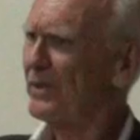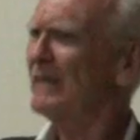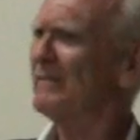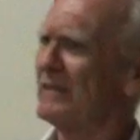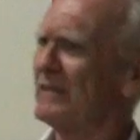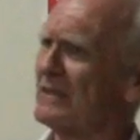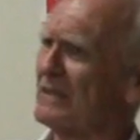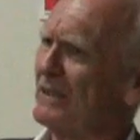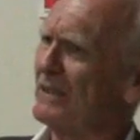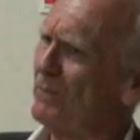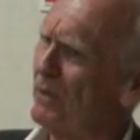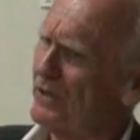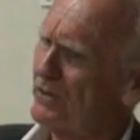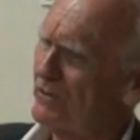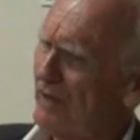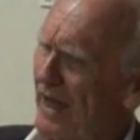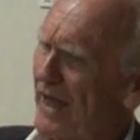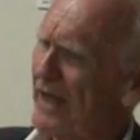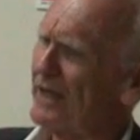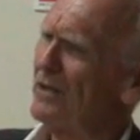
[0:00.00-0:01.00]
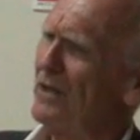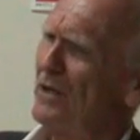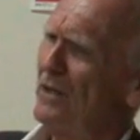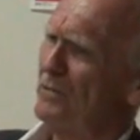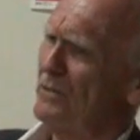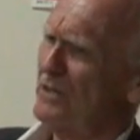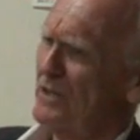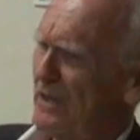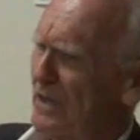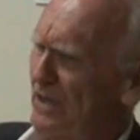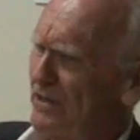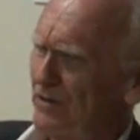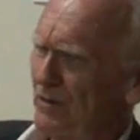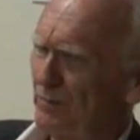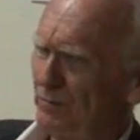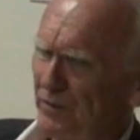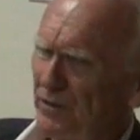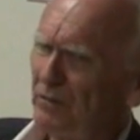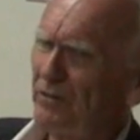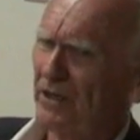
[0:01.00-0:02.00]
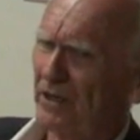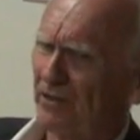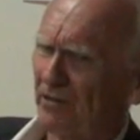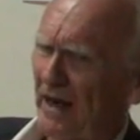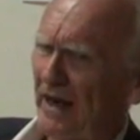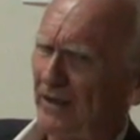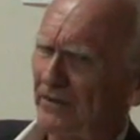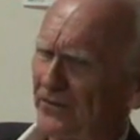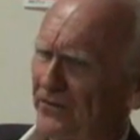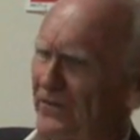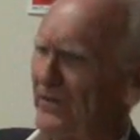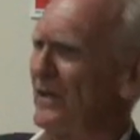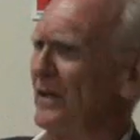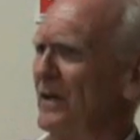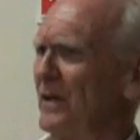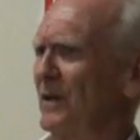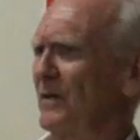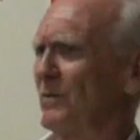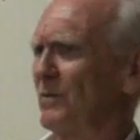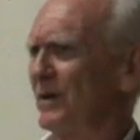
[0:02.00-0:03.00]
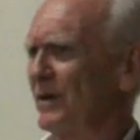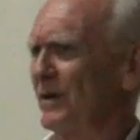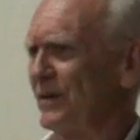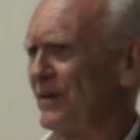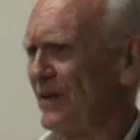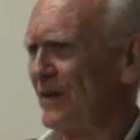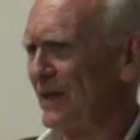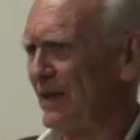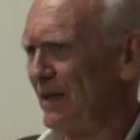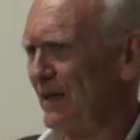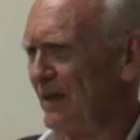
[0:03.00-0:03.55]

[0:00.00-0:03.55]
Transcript: previously what you had was a load of bureaucrats with